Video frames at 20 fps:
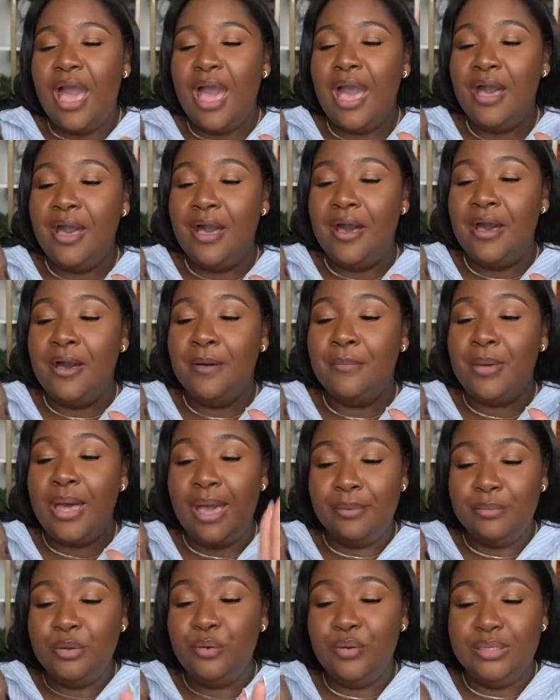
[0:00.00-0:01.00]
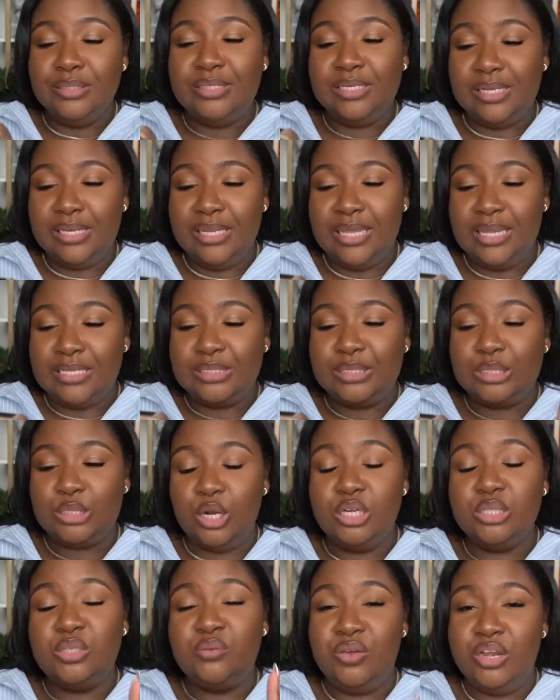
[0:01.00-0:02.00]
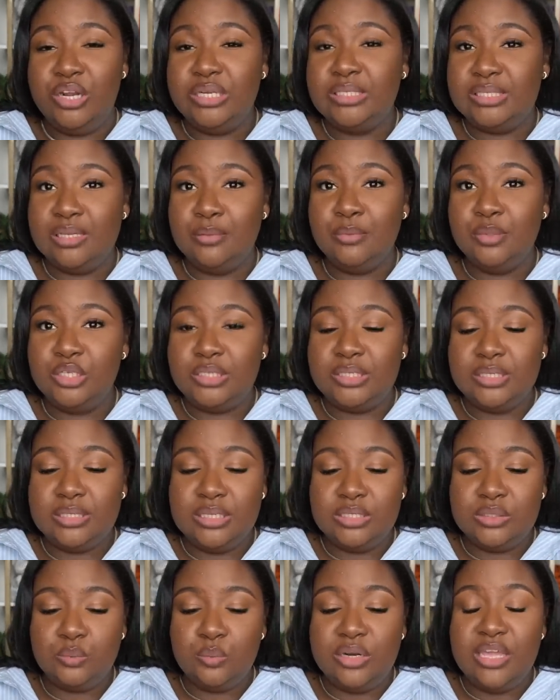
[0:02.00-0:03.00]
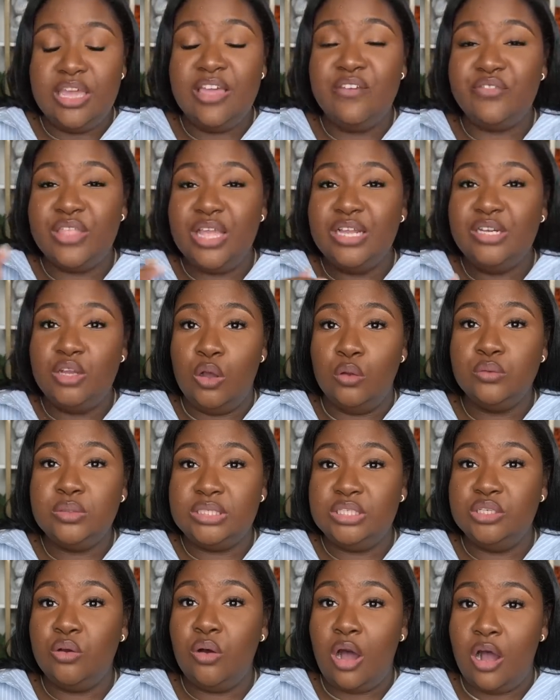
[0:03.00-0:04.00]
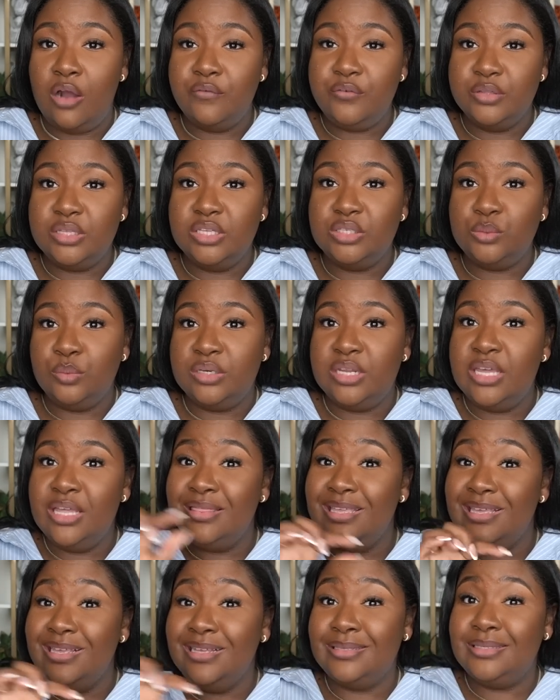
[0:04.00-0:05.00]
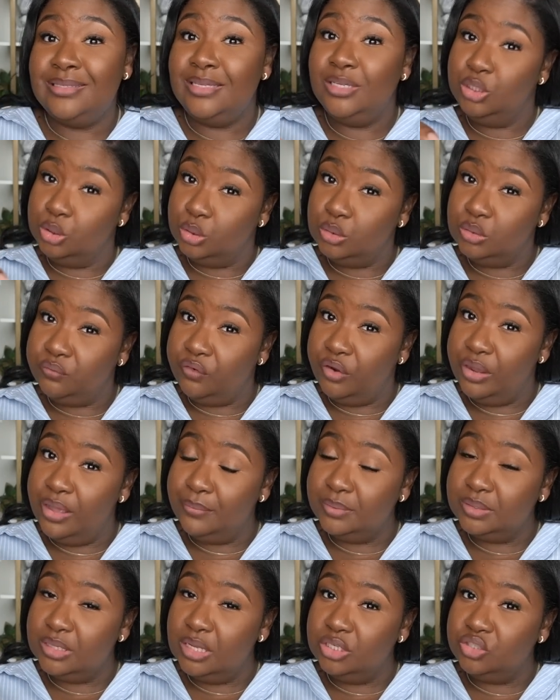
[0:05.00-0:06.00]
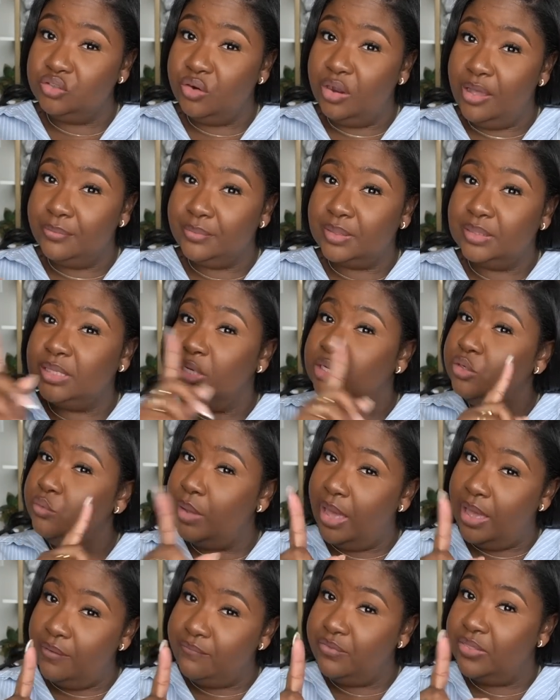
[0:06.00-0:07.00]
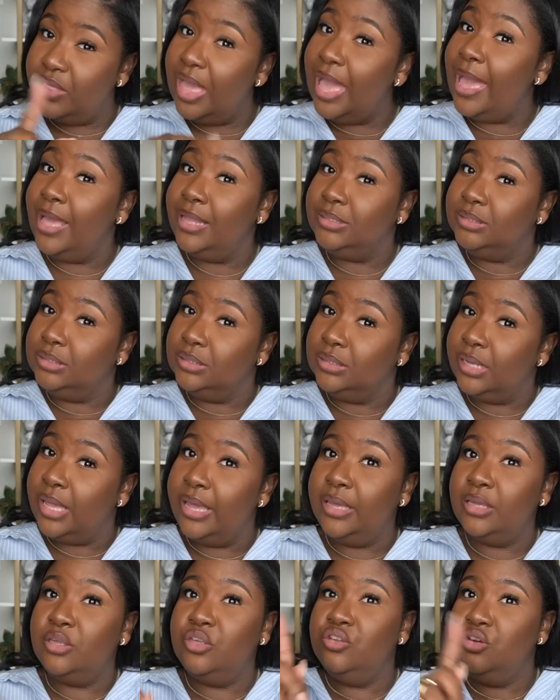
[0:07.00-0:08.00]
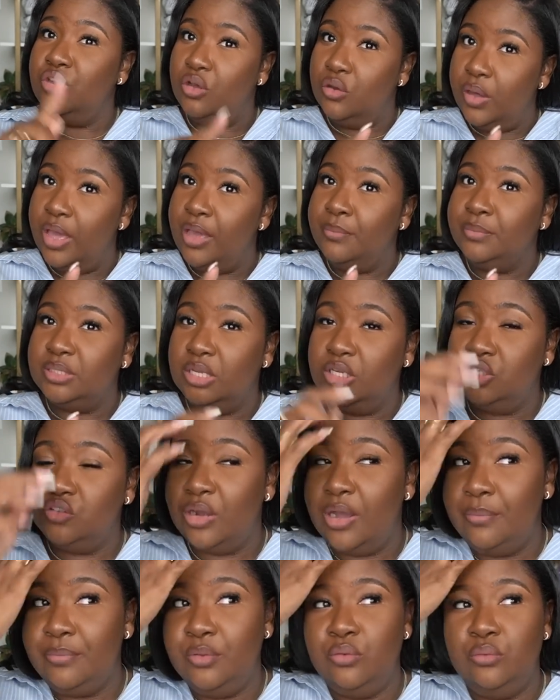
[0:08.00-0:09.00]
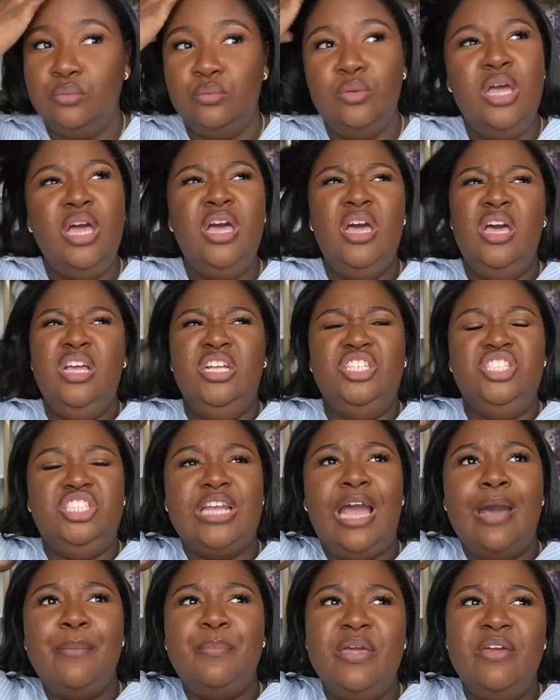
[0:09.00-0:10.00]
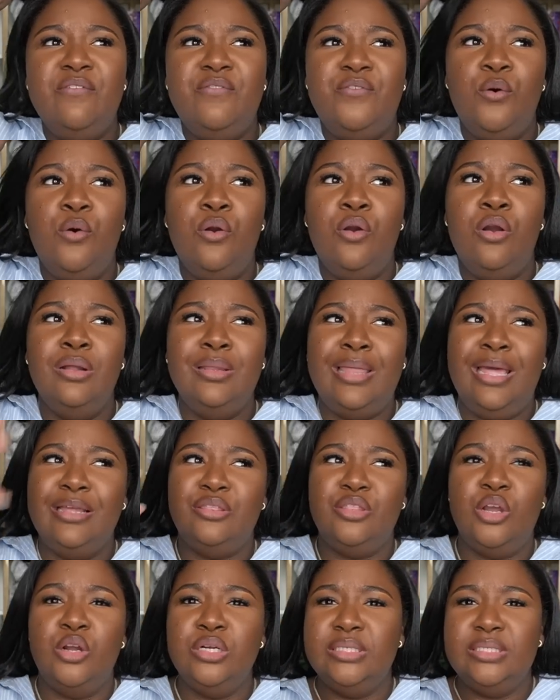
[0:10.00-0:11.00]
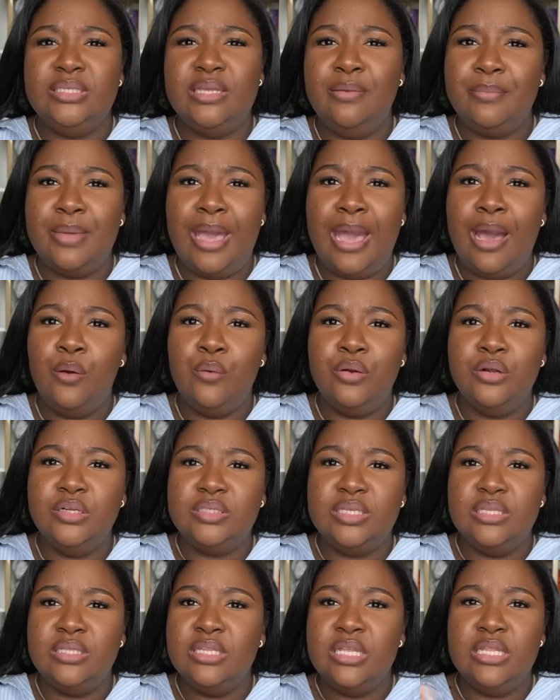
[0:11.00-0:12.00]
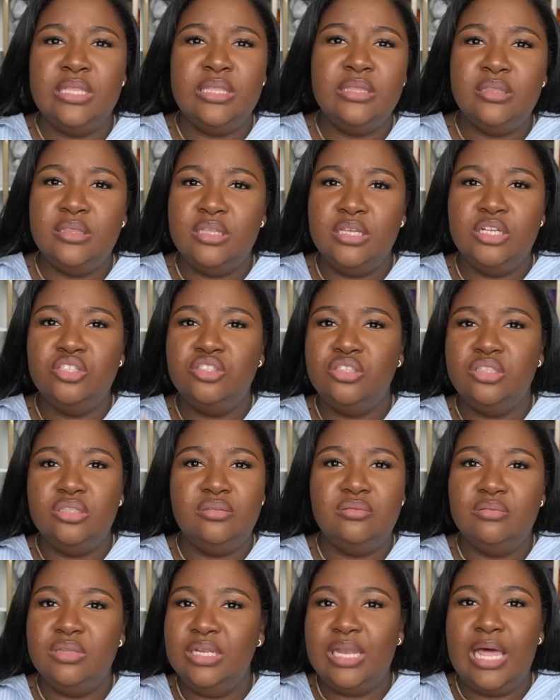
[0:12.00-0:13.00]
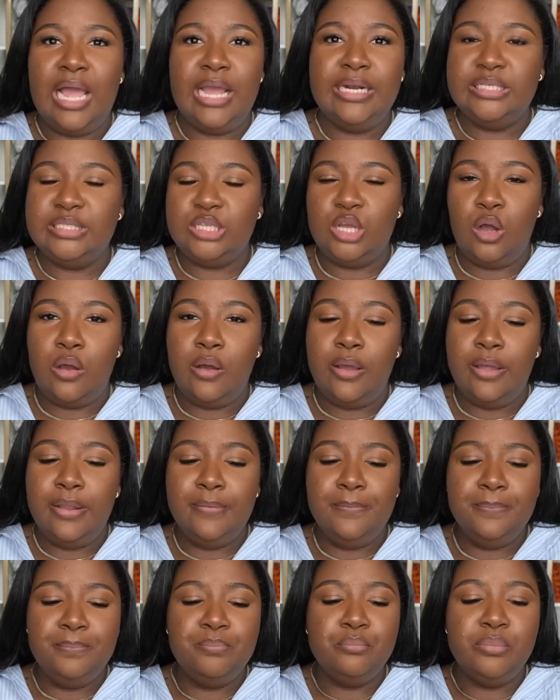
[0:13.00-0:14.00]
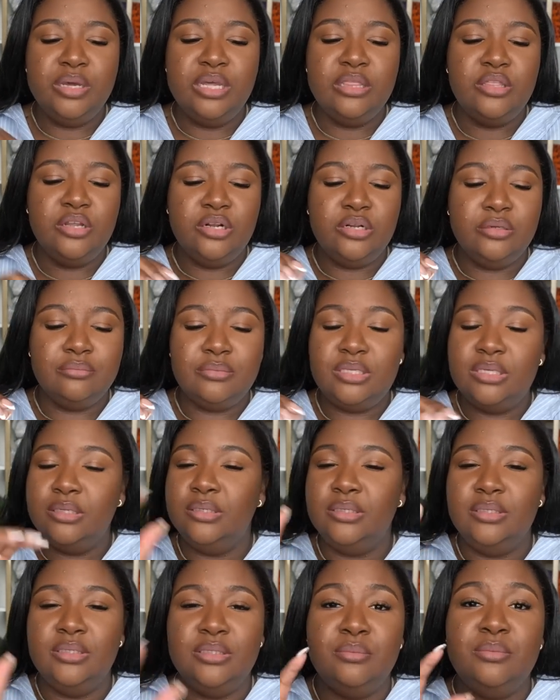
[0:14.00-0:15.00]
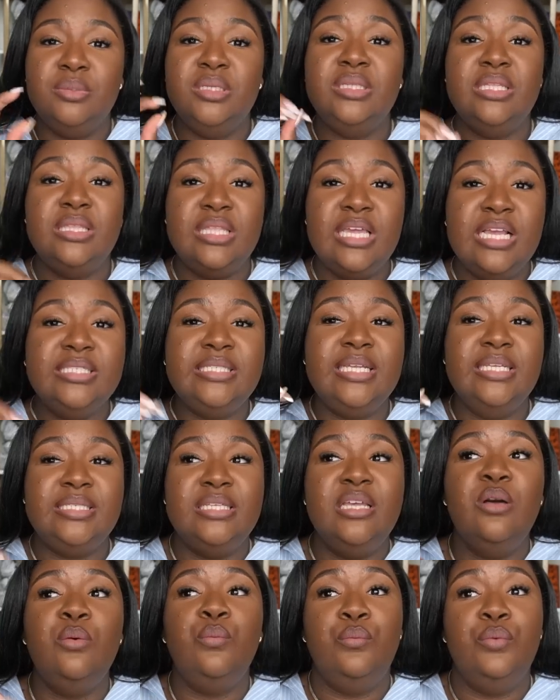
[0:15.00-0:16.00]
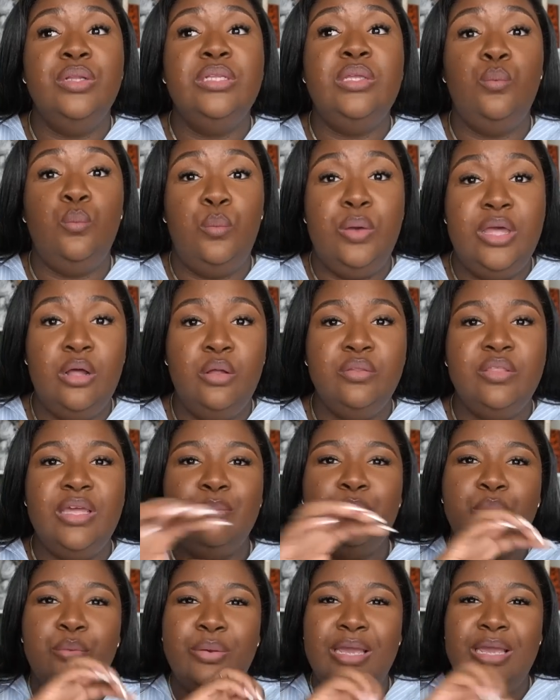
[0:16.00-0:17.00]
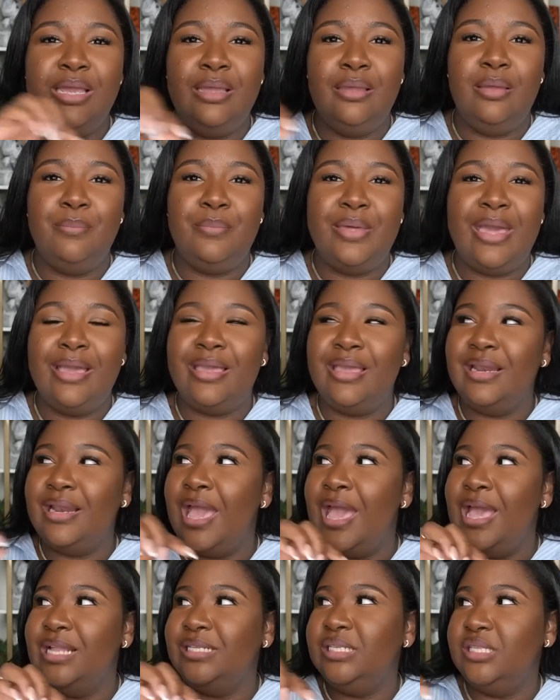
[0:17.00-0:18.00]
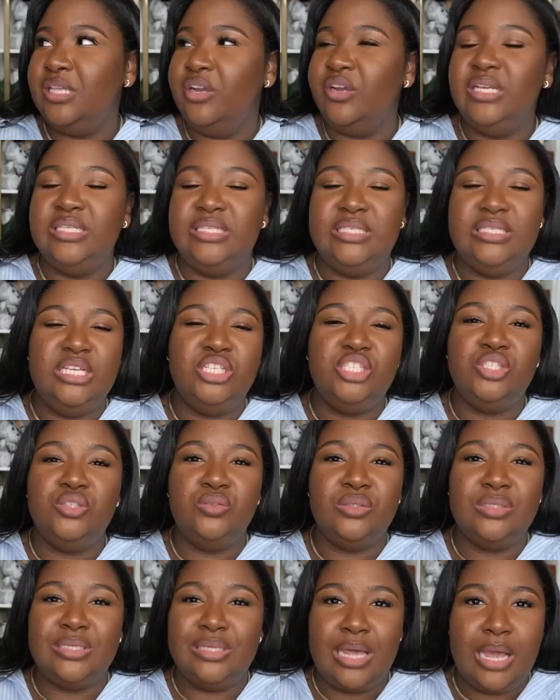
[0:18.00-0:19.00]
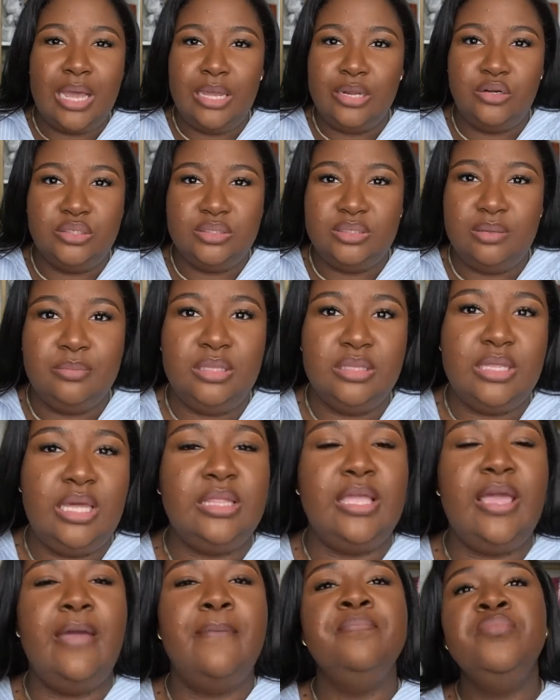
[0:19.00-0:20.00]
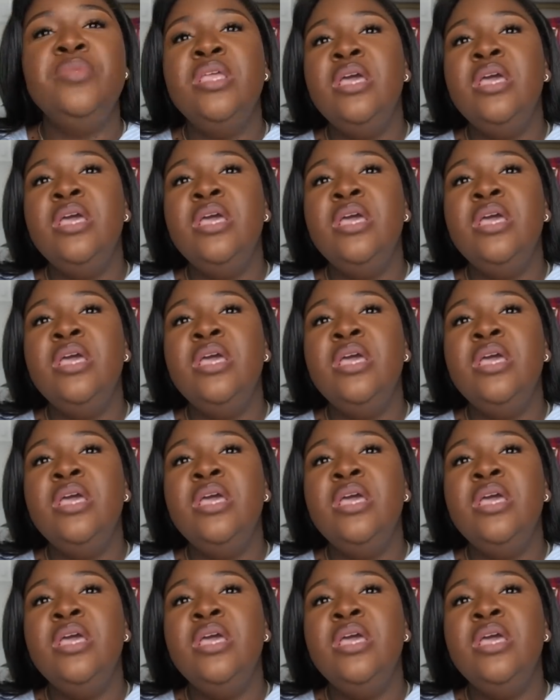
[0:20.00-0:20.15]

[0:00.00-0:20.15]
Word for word: I'm going to link skirts very similar to this one if they don't still offer this one in the essentials for Amazon Drop, because they do have that. Like, you know, Amazon Drop, you shop it for like 30-something hours and then the line is gone. But the things that sell really well, they bring back and add to their essentials line or something like that.